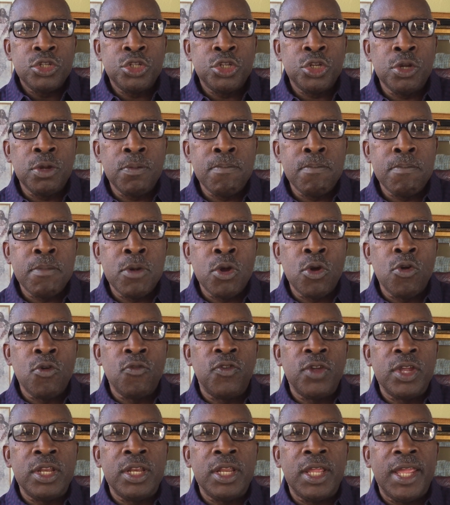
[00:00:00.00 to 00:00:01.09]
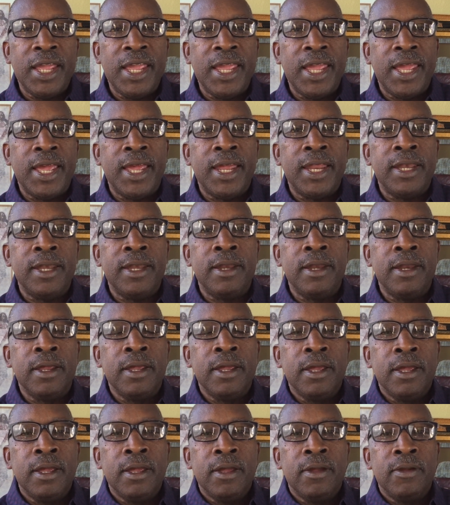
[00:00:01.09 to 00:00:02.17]
to moving in
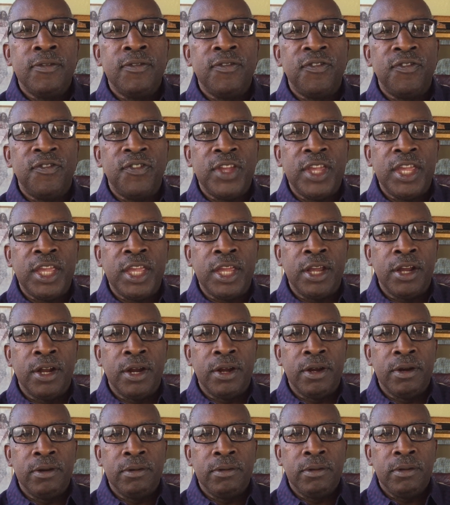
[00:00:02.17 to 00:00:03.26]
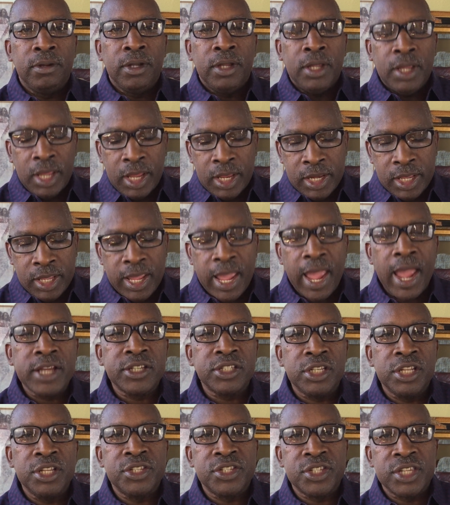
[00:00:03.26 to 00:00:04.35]
fear. And he
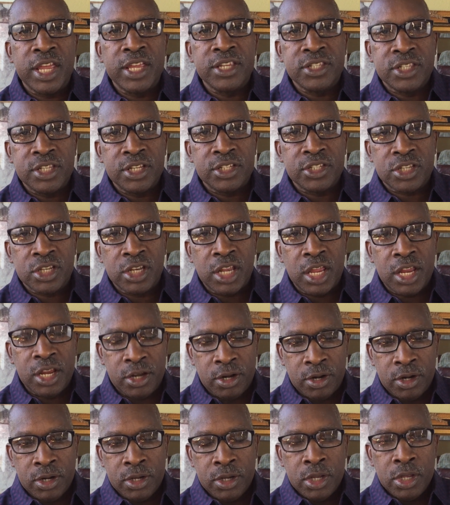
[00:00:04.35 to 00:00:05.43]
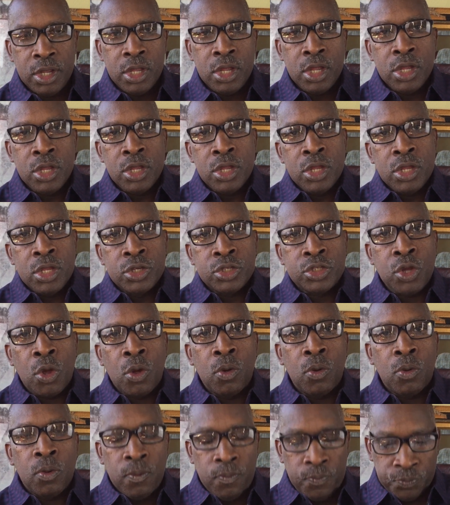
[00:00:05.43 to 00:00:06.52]
actually says this later.
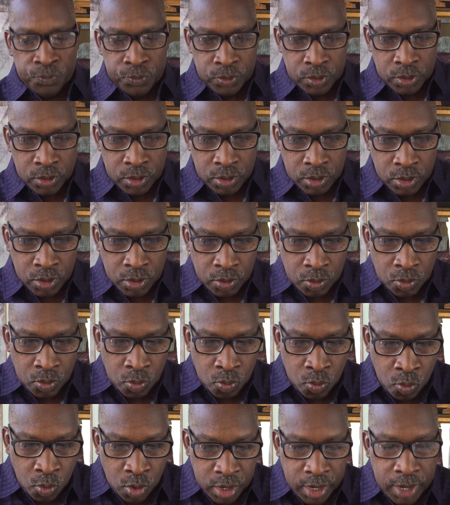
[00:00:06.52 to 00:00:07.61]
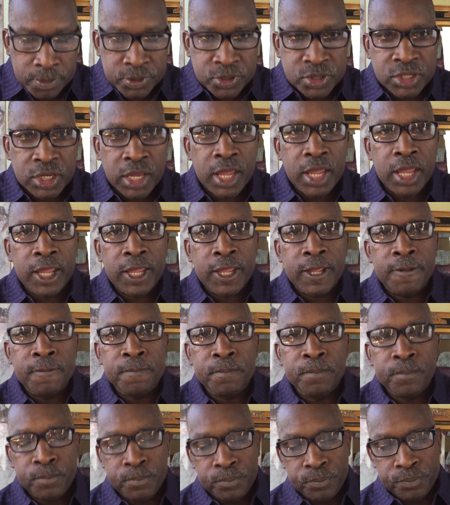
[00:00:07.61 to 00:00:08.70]
So what I'm
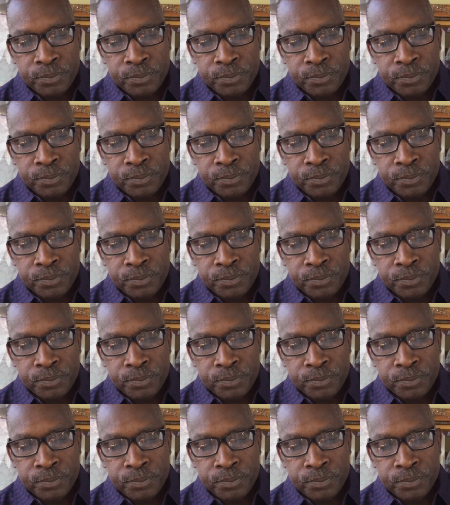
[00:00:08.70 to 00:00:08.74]
saying